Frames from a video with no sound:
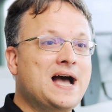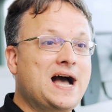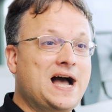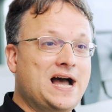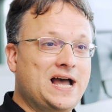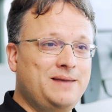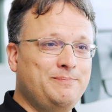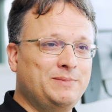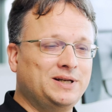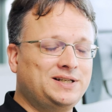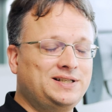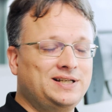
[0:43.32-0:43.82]

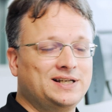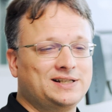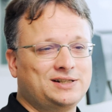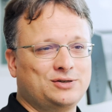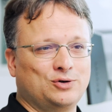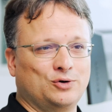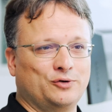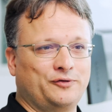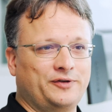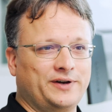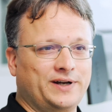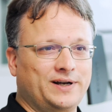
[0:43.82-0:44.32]
I'm Matthias
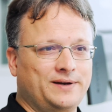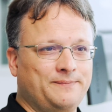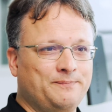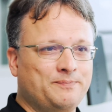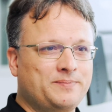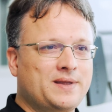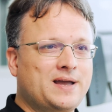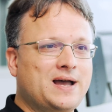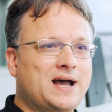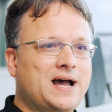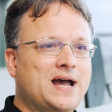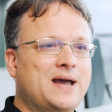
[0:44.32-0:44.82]
Hofer.
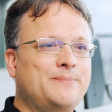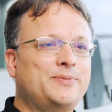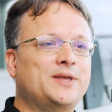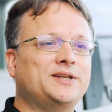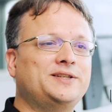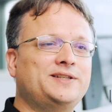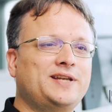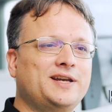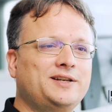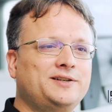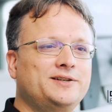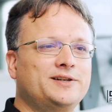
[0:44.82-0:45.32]
I'm the
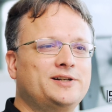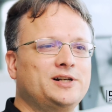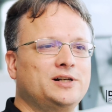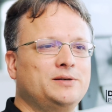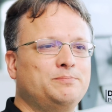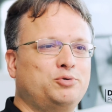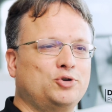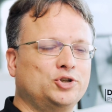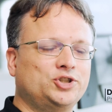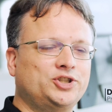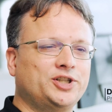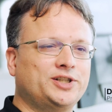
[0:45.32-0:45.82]
technical
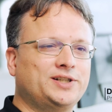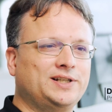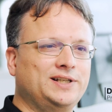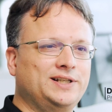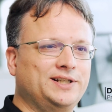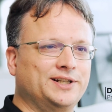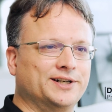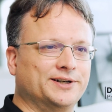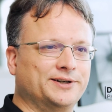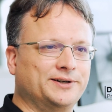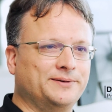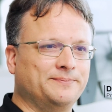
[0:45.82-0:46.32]
project
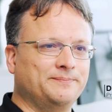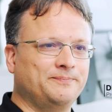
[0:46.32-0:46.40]
leader.